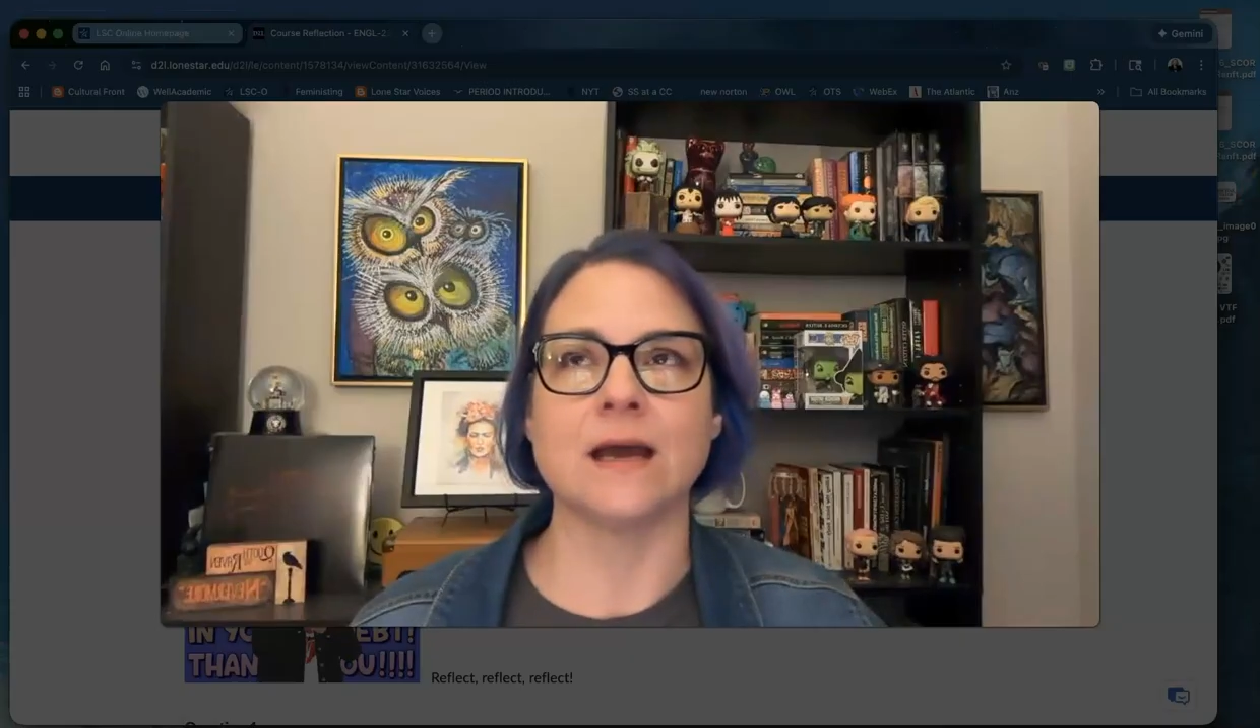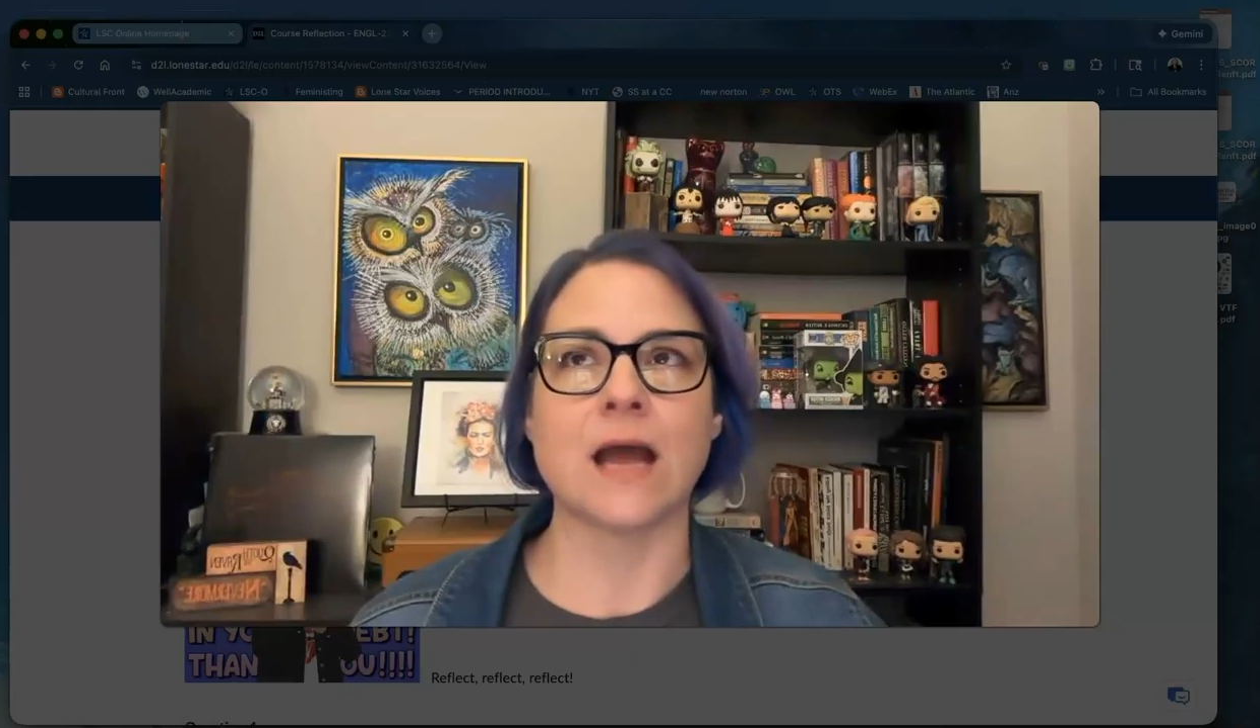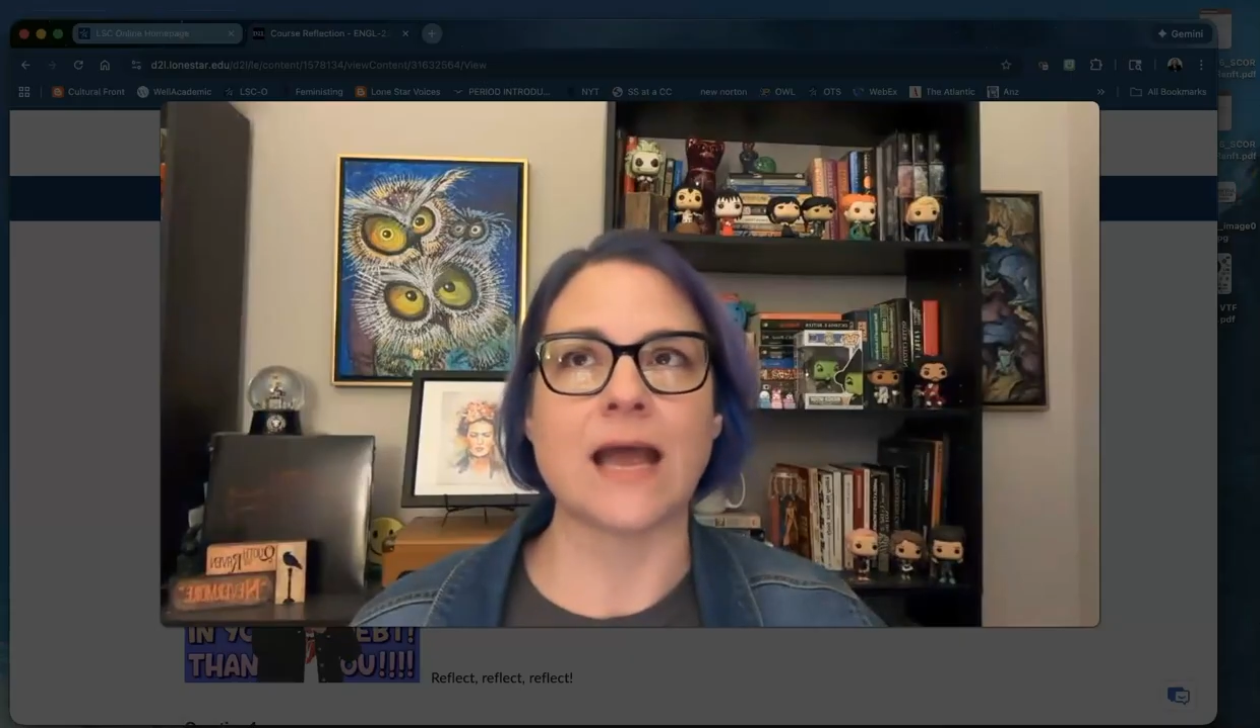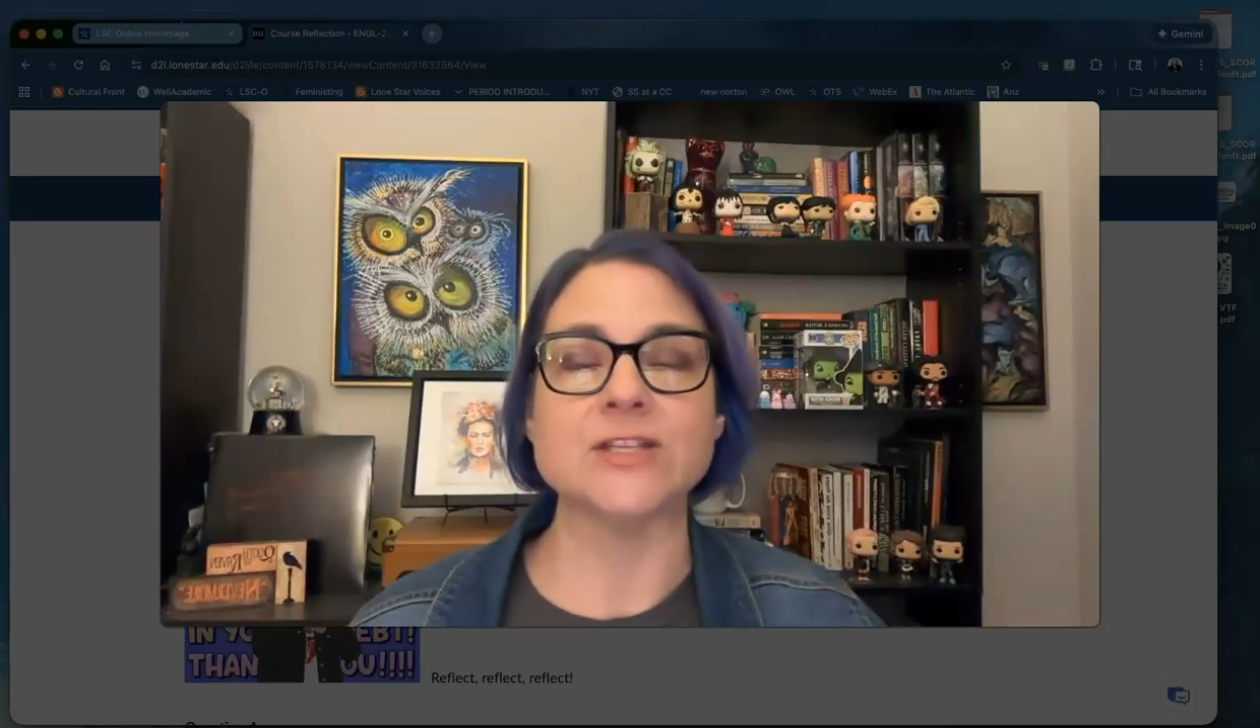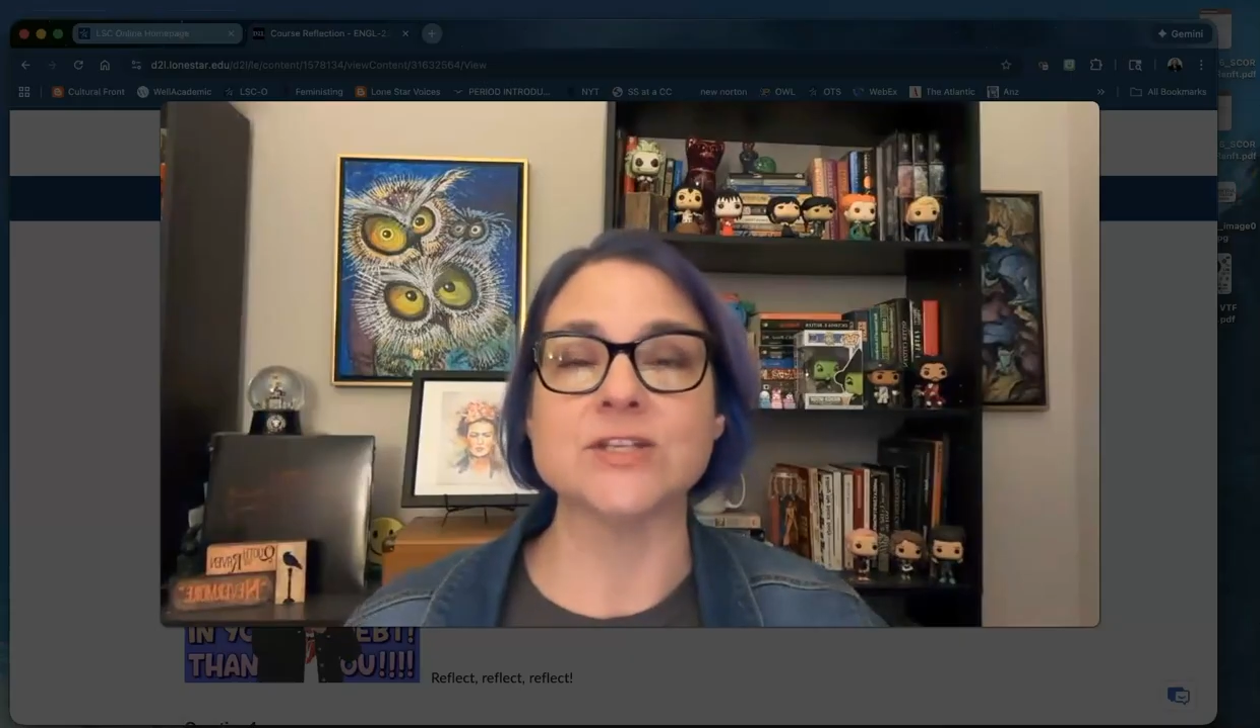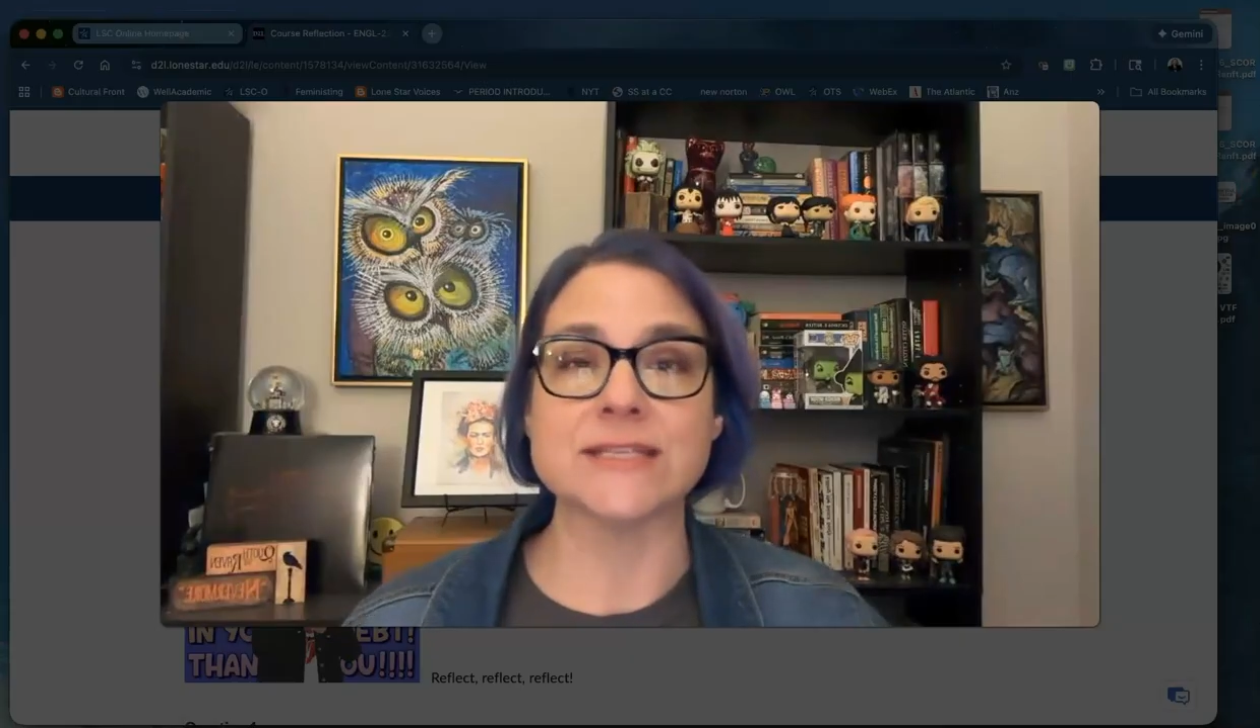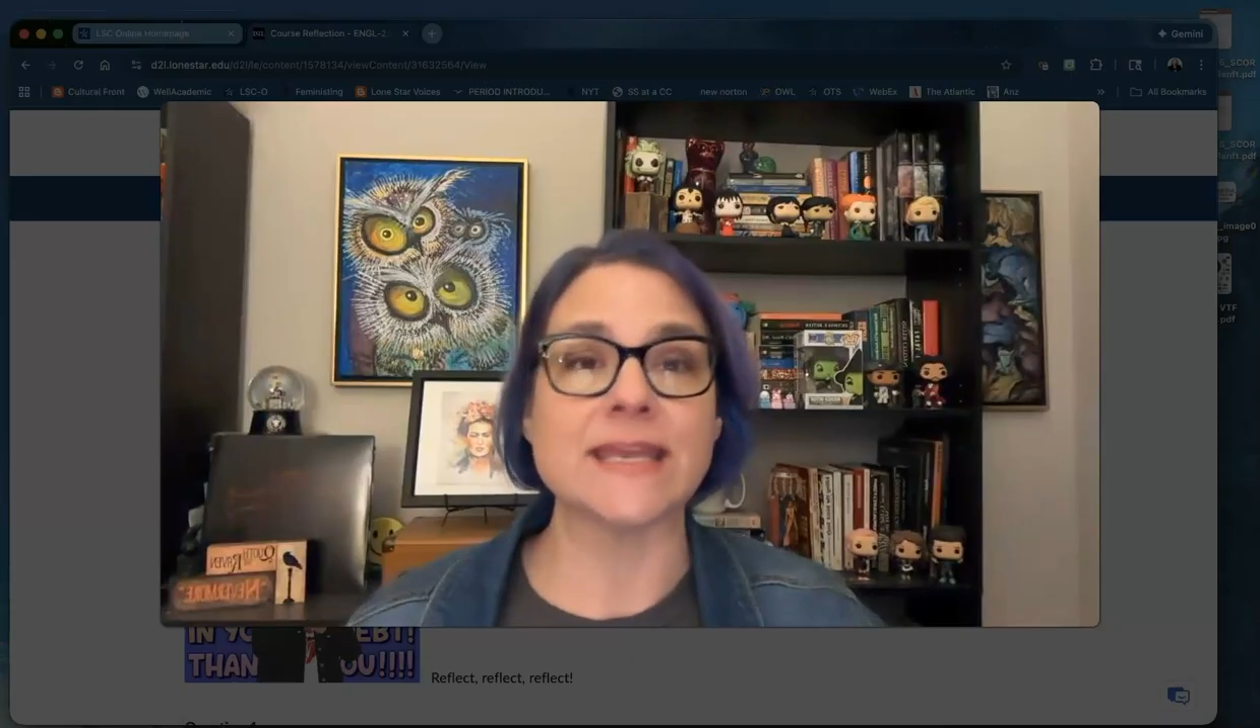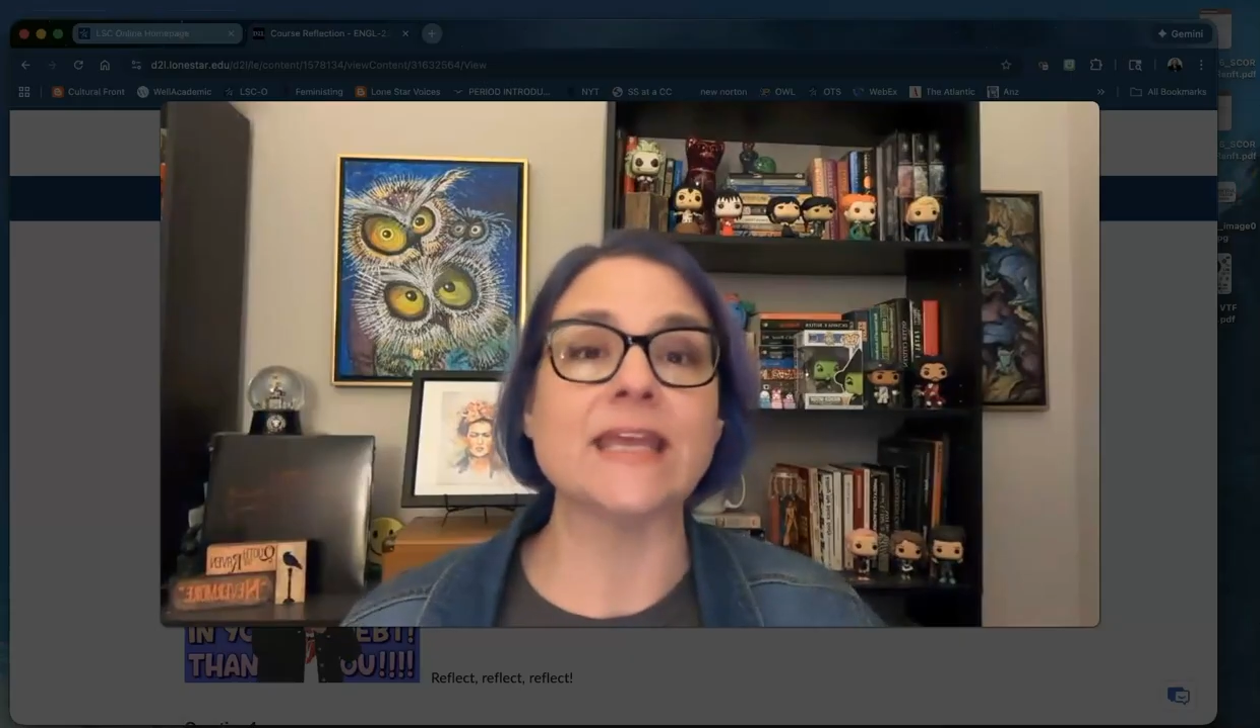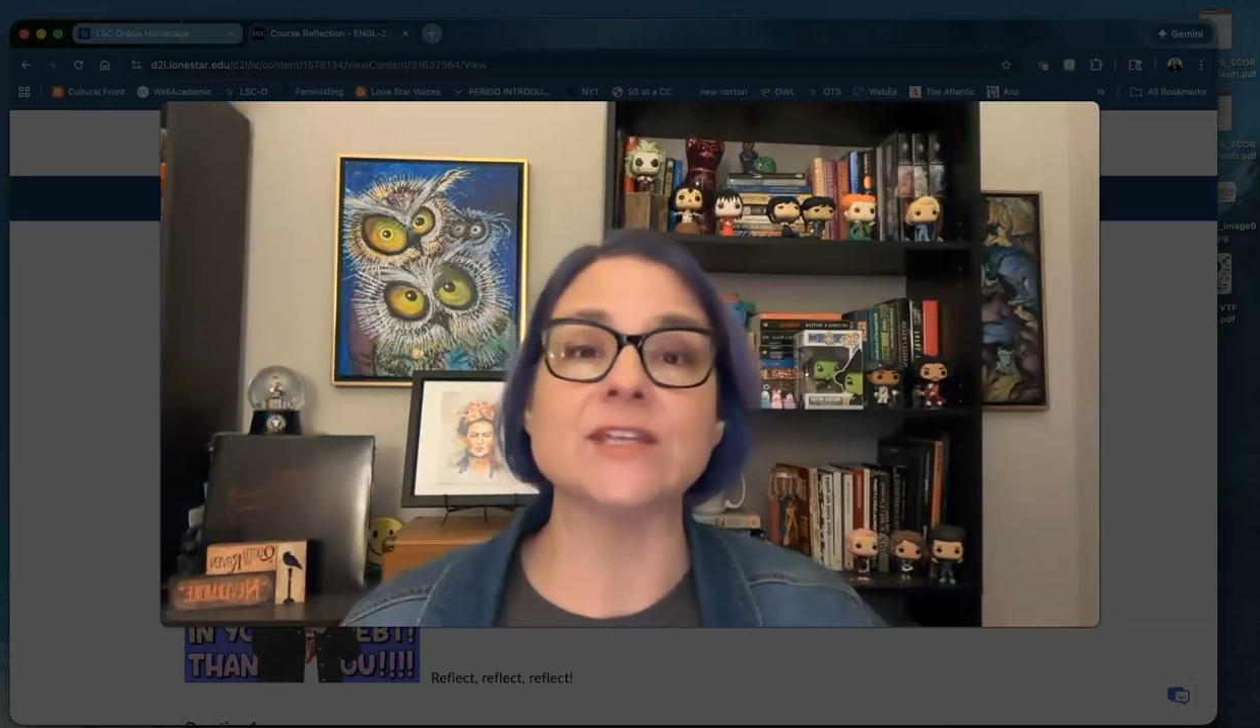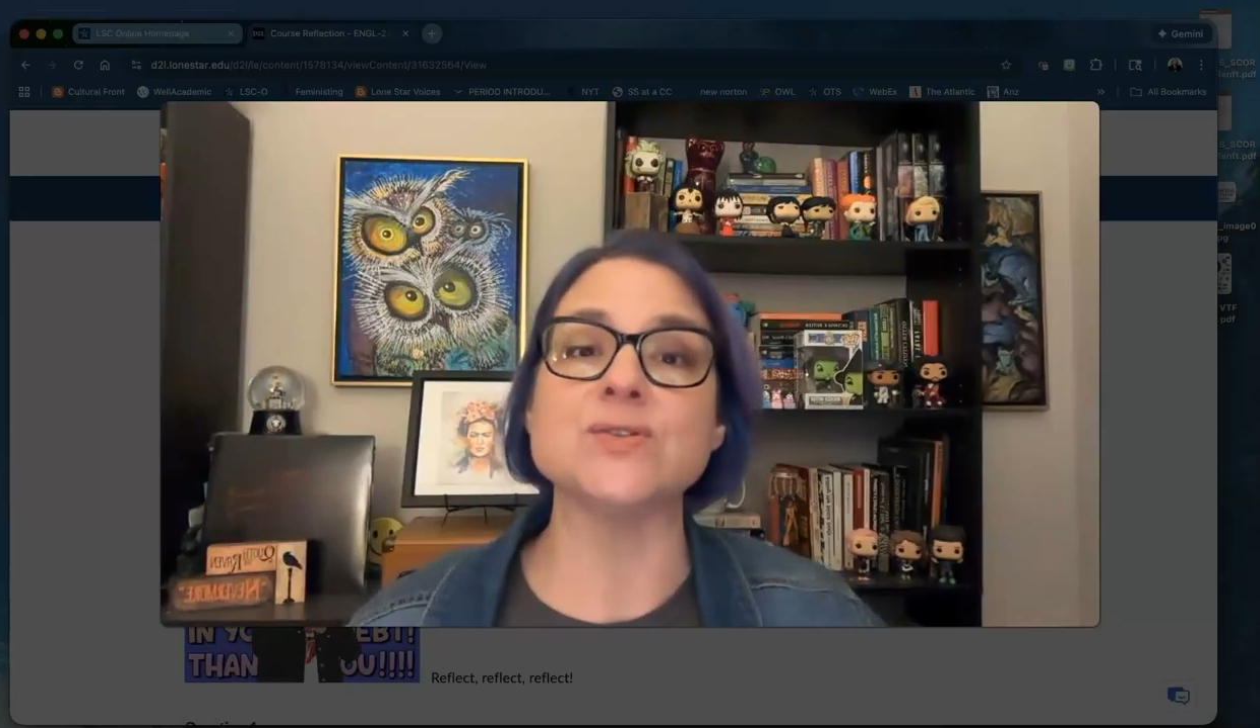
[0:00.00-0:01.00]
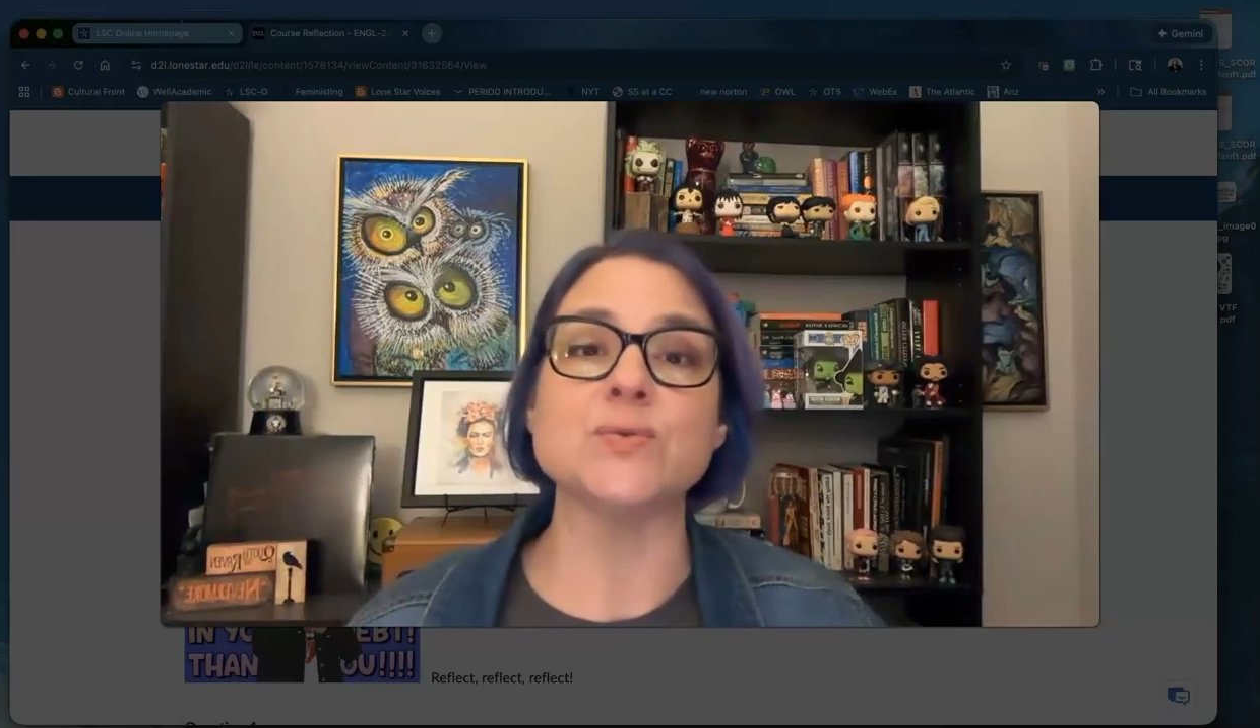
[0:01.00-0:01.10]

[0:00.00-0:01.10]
I just can't